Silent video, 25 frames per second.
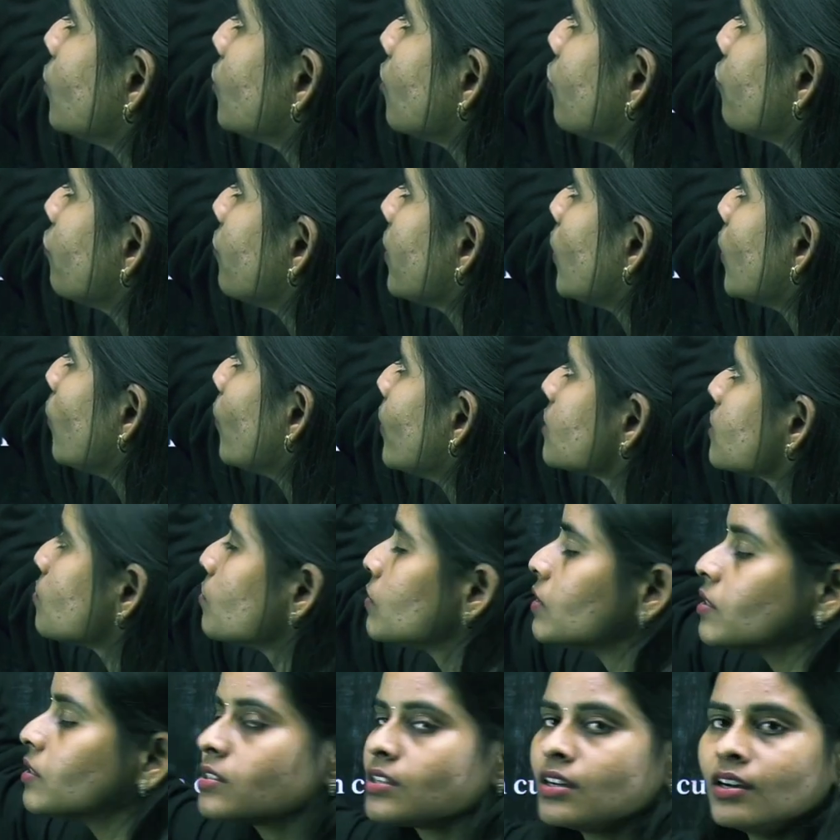of
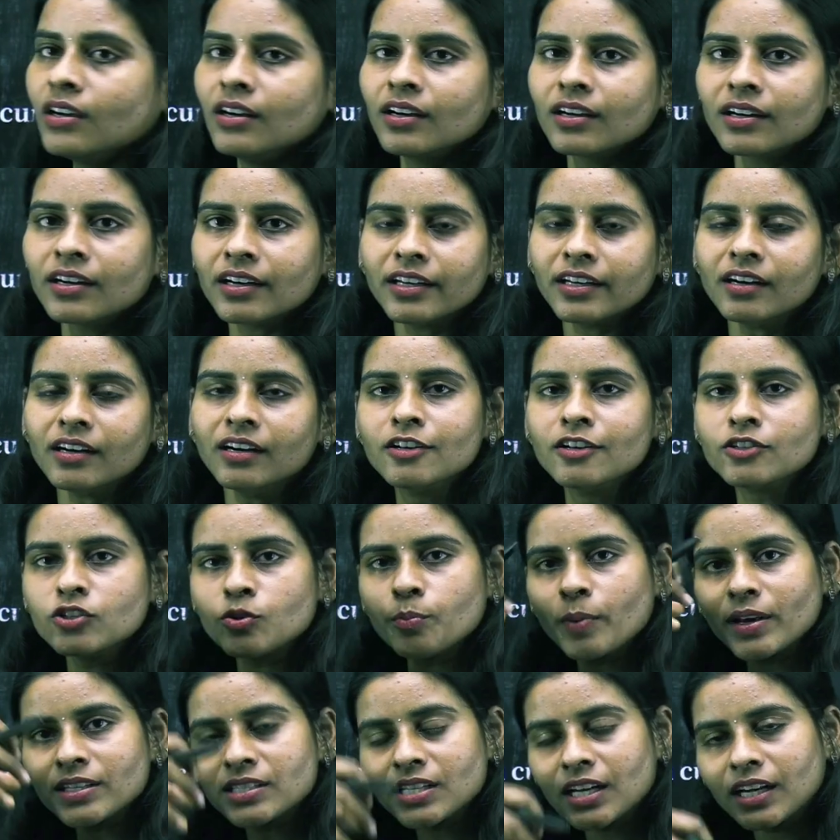investments. Clear? So
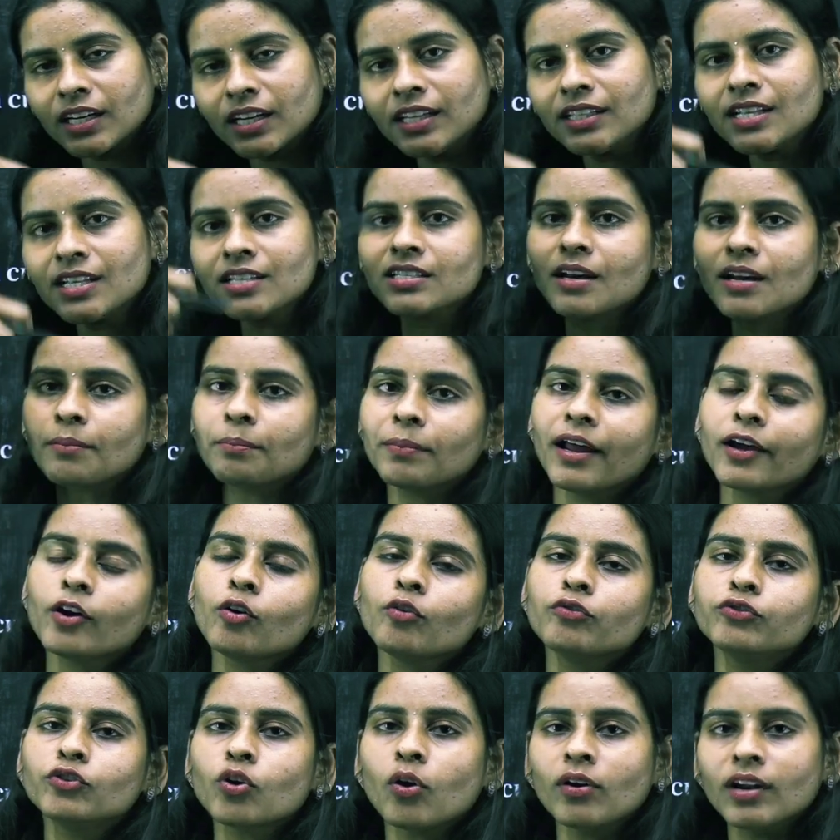basically the supply
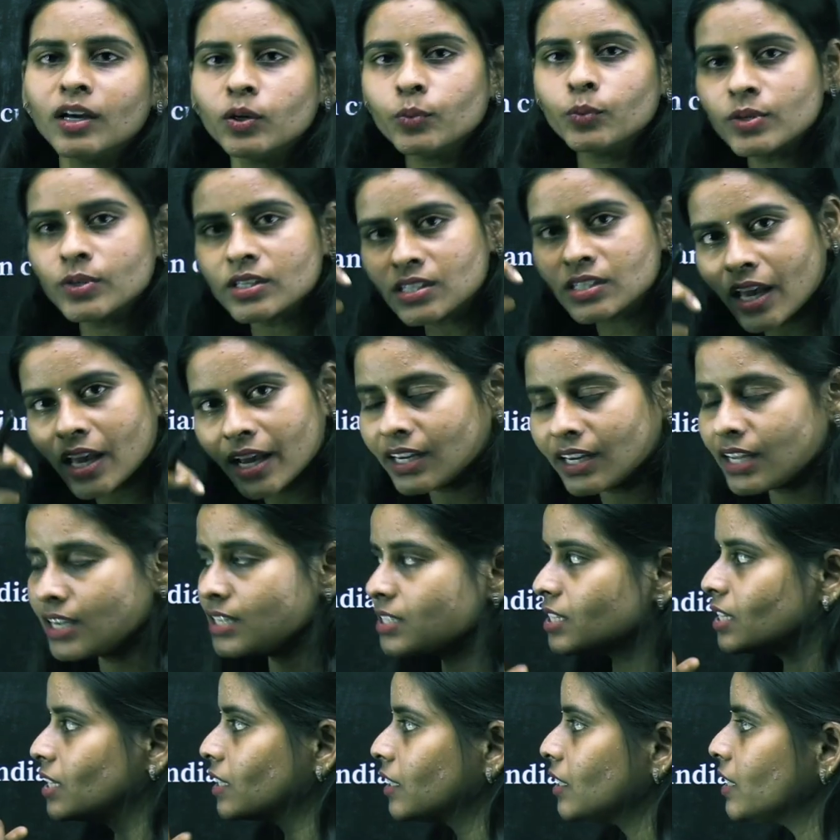of dollar is getting
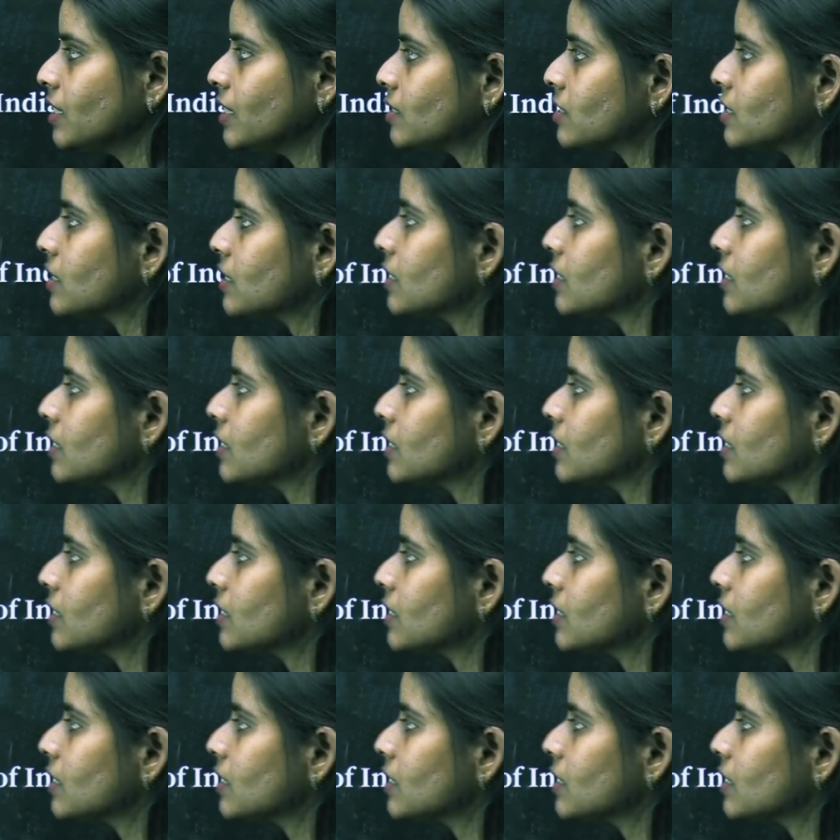decreased